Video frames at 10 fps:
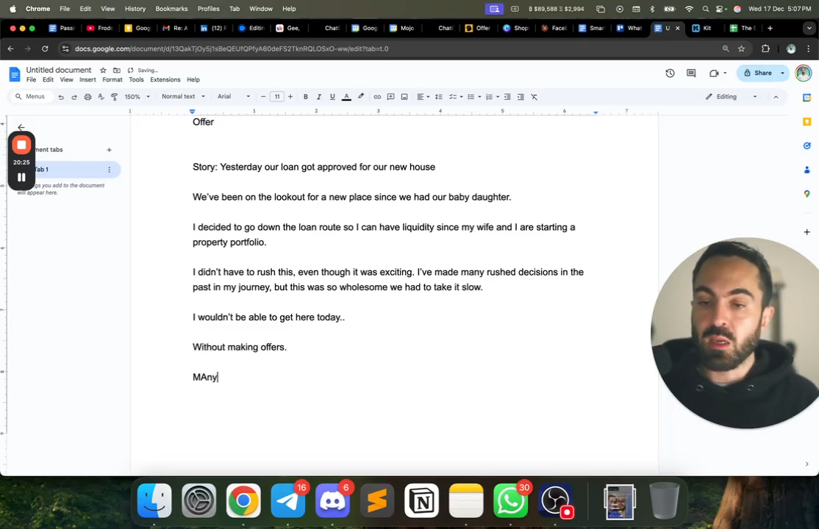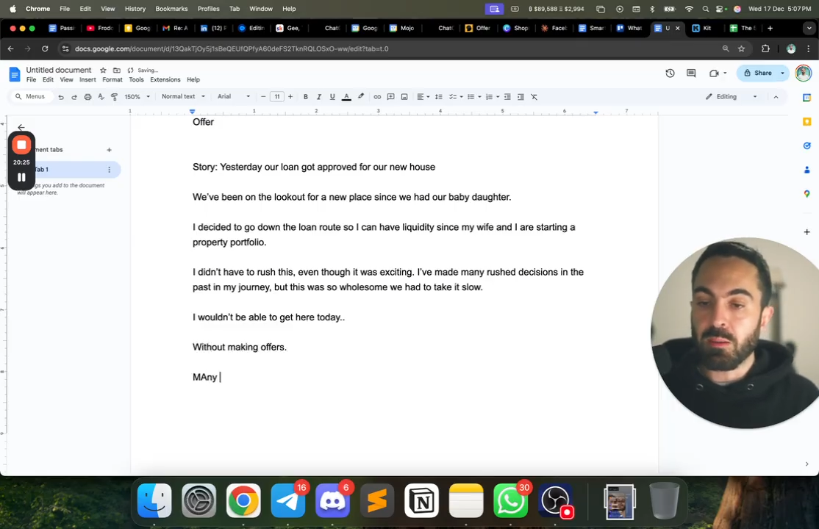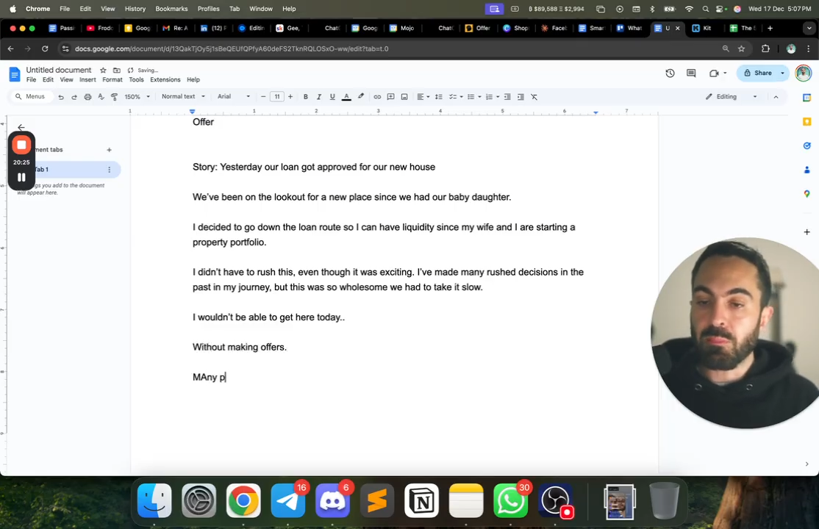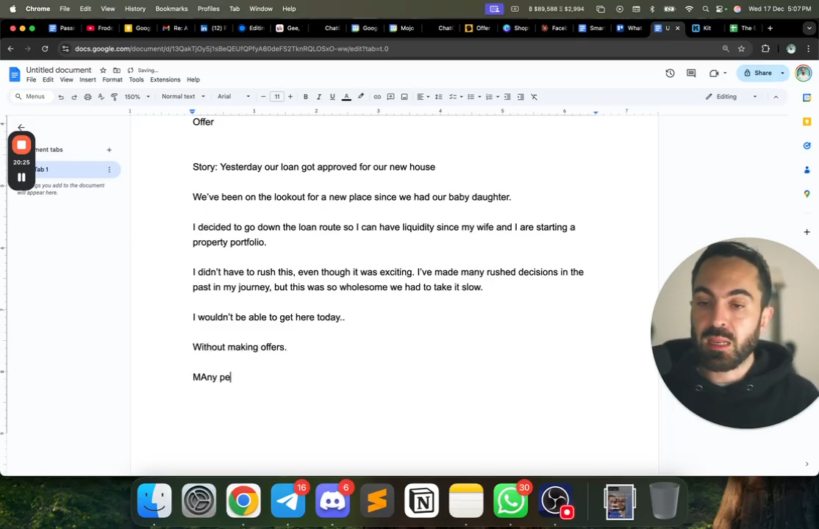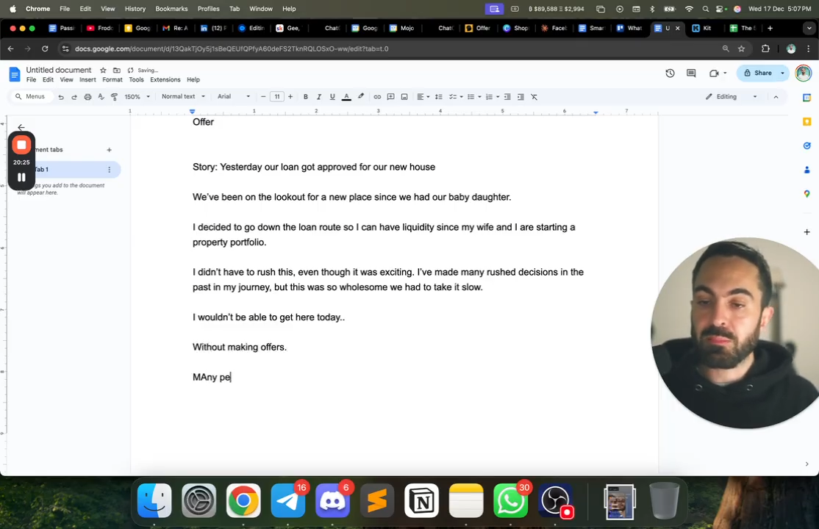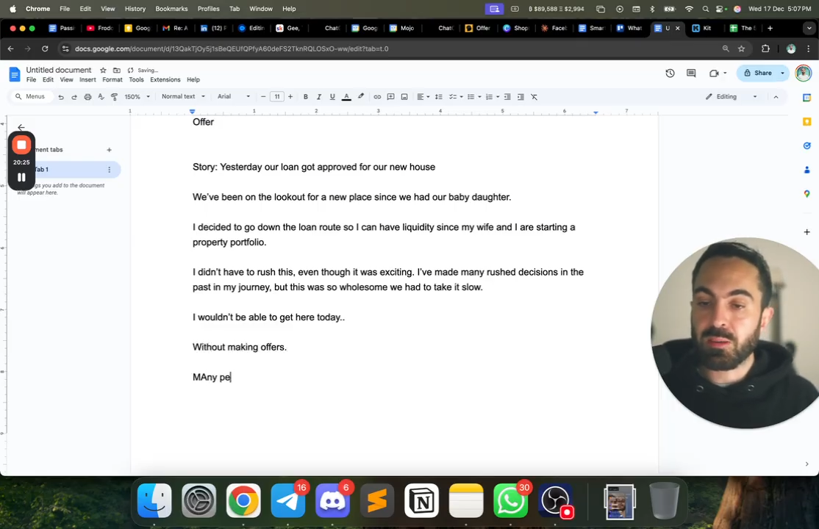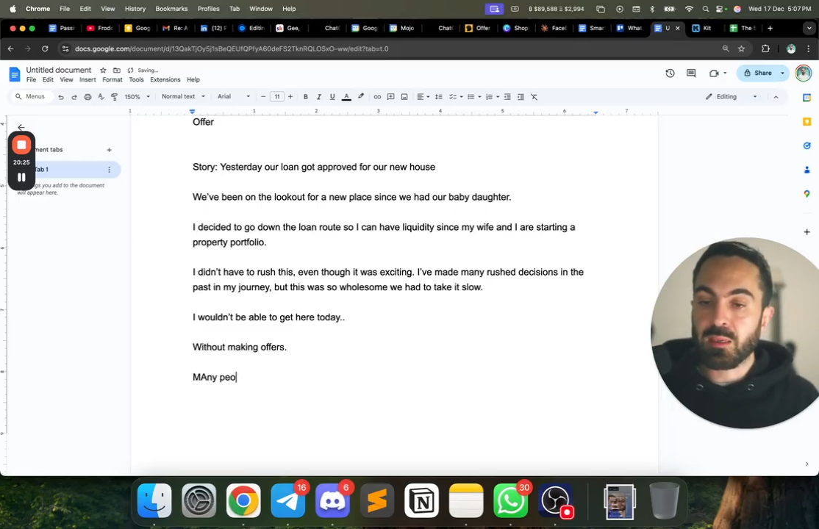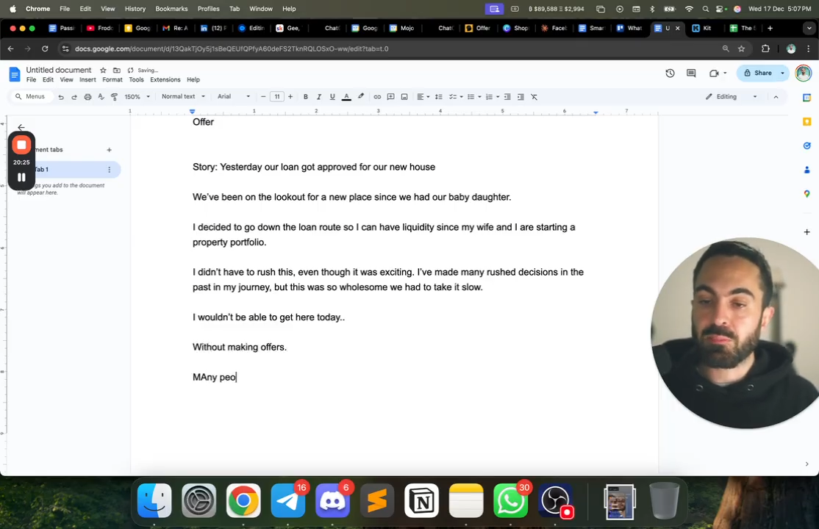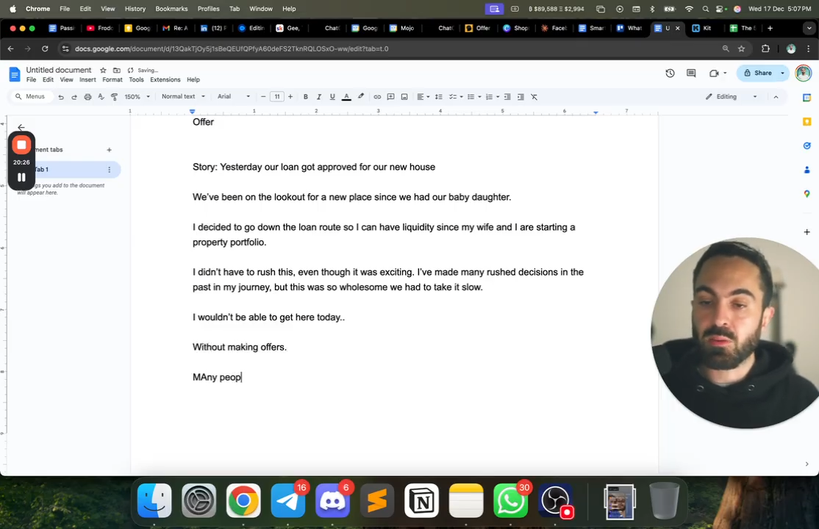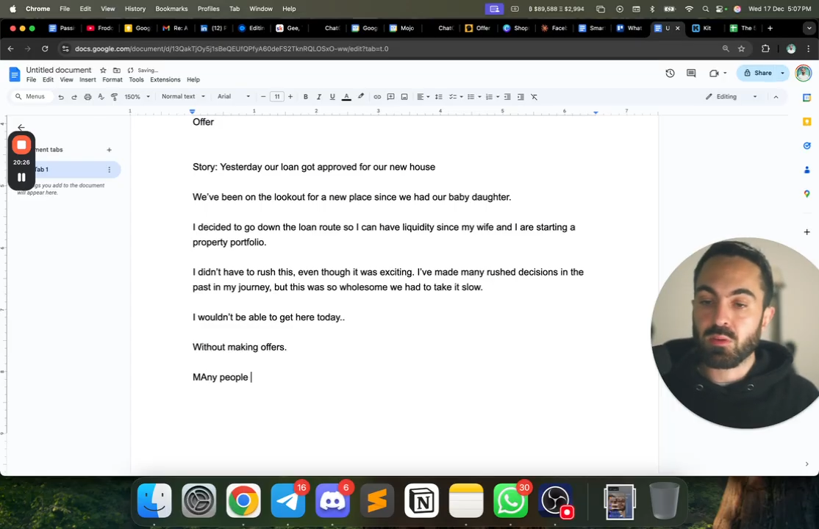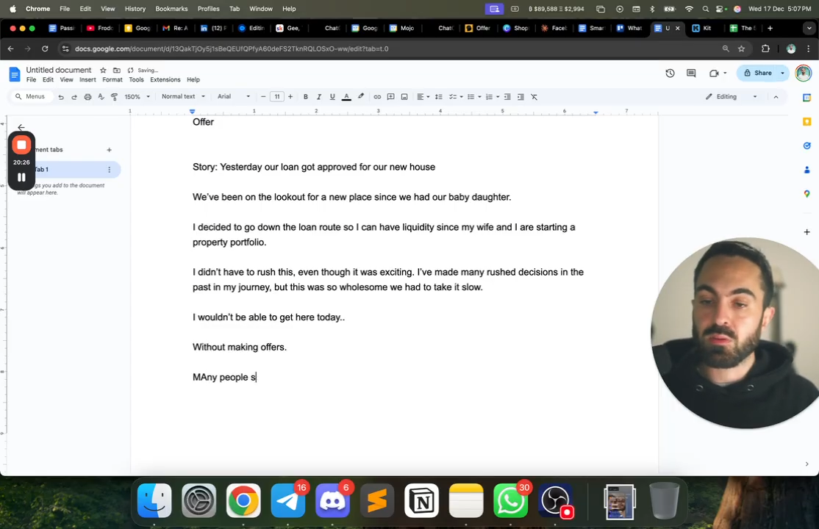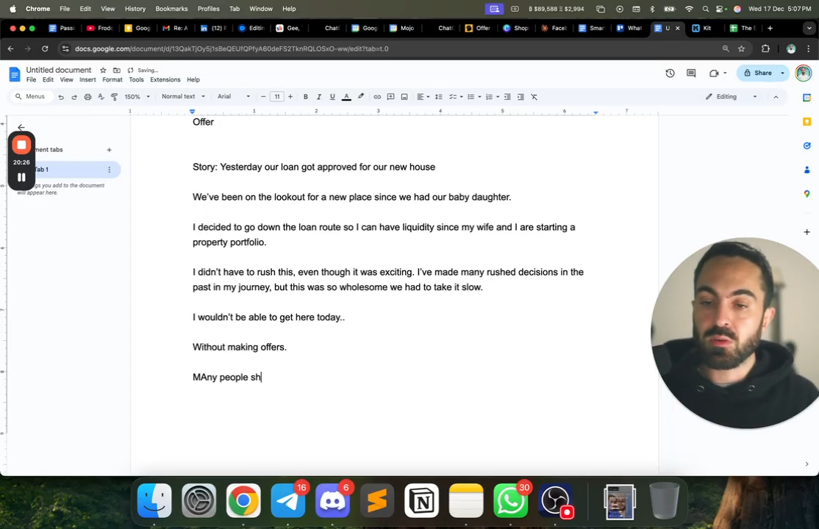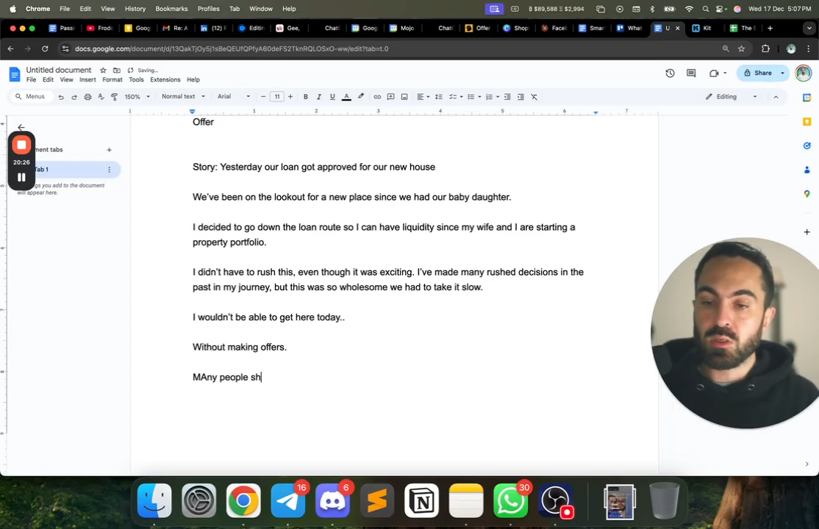Many people